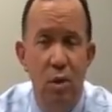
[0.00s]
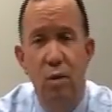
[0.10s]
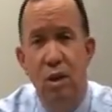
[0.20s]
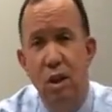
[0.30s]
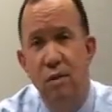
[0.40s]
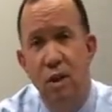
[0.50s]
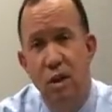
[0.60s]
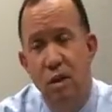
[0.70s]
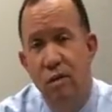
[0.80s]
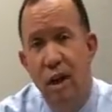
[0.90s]
We received a
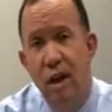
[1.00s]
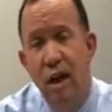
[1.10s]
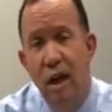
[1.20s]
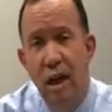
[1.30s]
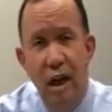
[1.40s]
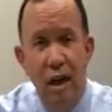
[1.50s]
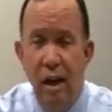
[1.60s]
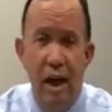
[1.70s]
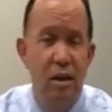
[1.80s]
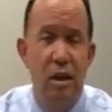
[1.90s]
survey
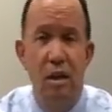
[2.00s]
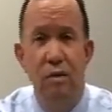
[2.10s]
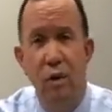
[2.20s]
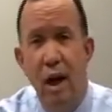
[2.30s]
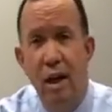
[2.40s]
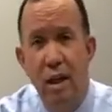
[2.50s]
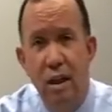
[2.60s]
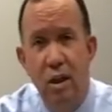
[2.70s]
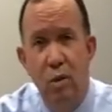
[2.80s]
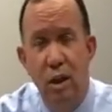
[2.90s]
asking a variety
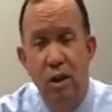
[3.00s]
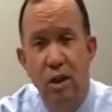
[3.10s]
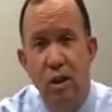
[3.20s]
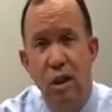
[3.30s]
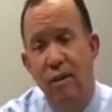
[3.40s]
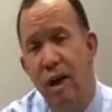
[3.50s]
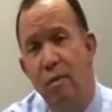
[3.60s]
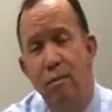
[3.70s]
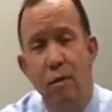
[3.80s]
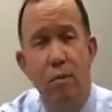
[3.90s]
of these questions. I've had them